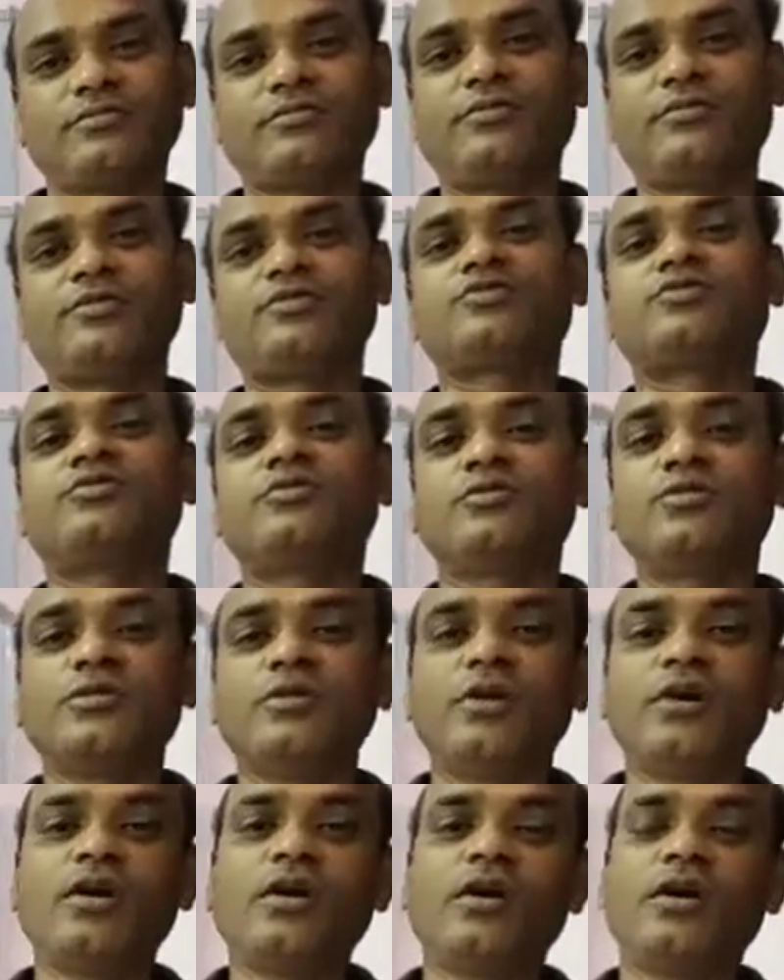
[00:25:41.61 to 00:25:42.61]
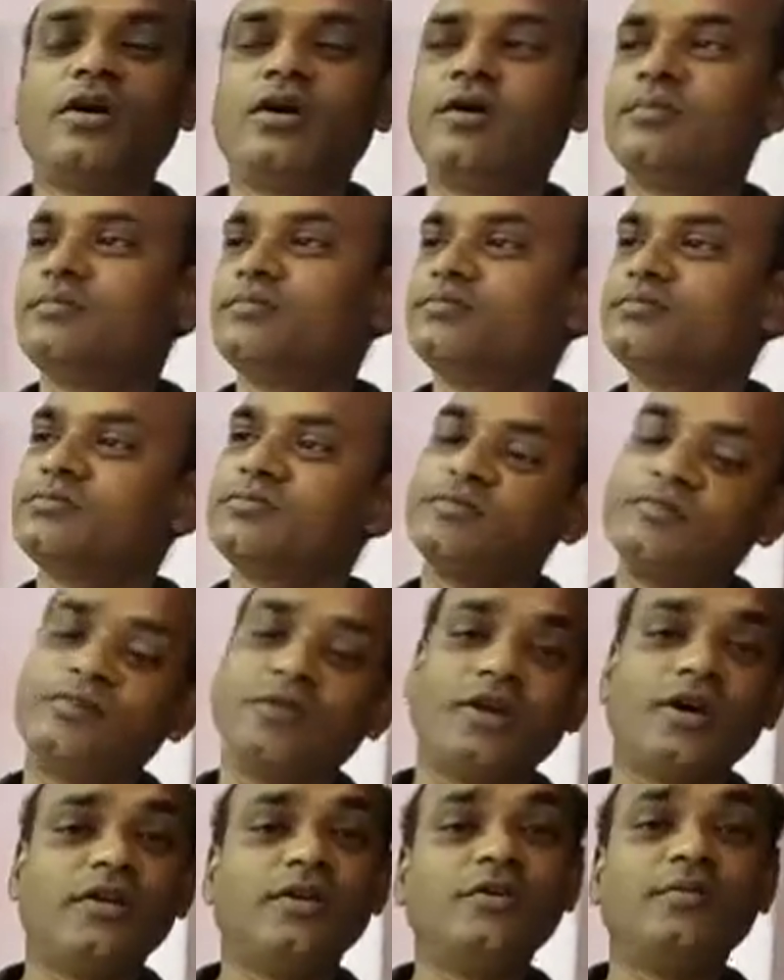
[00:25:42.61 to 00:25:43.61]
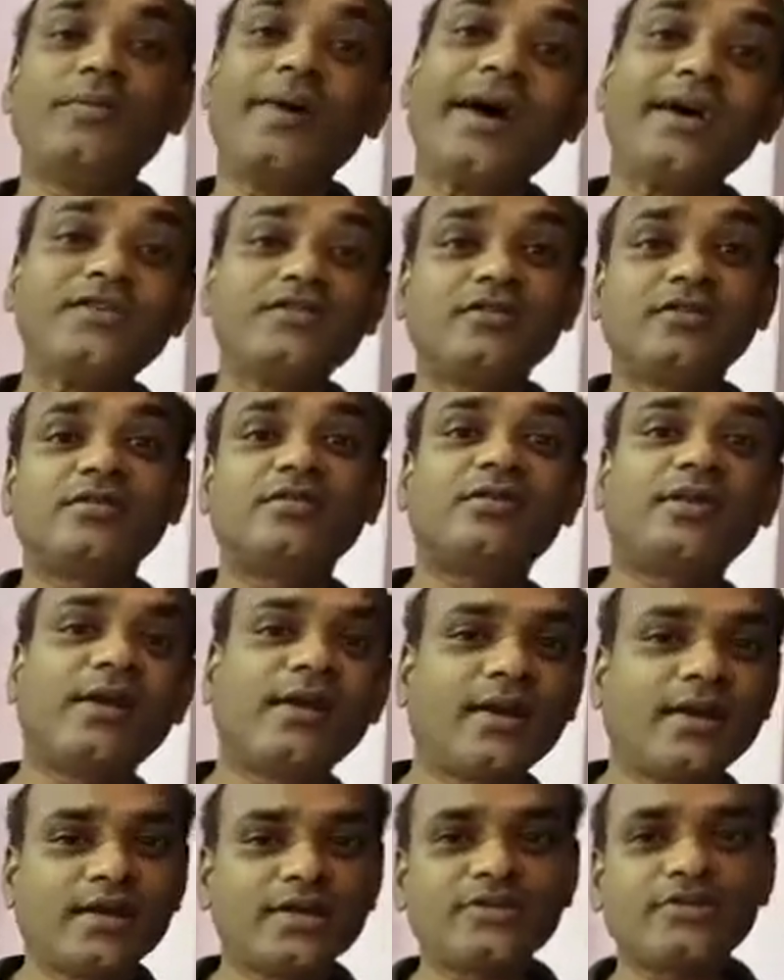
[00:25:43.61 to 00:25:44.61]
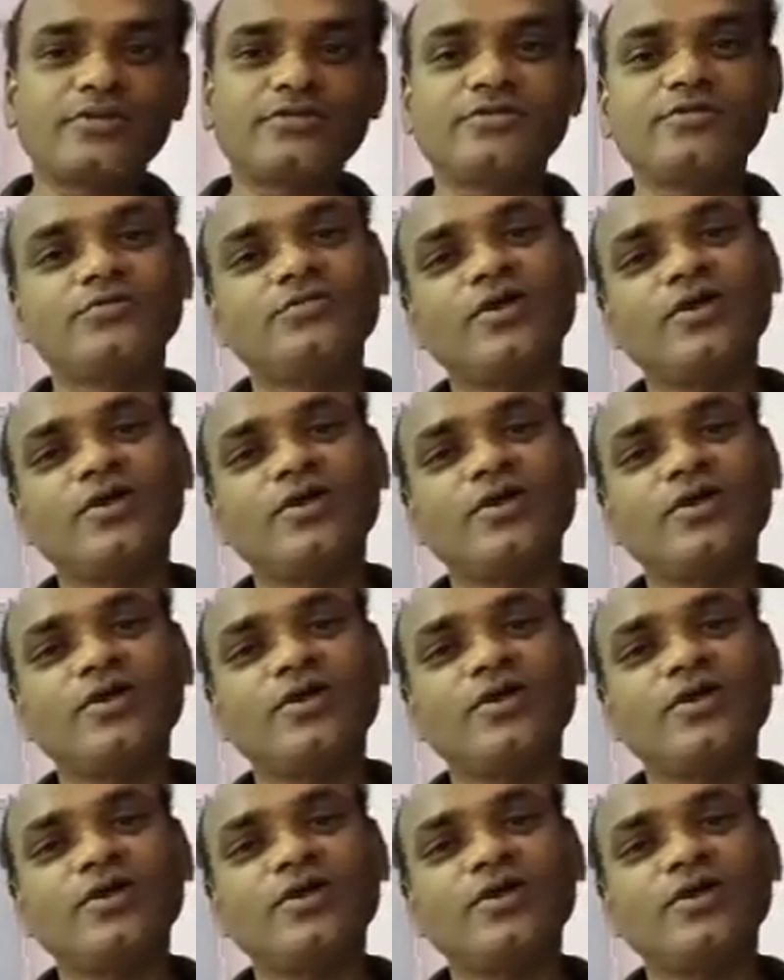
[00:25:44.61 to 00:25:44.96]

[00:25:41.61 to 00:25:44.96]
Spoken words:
understood, and you first year the data structure,